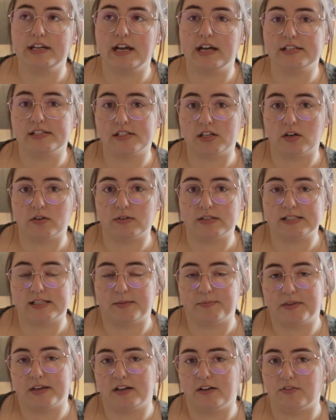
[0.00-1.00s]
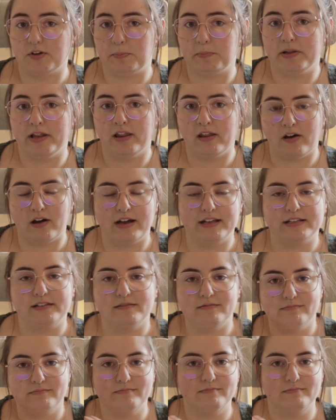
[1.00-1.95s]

I start with something of a plot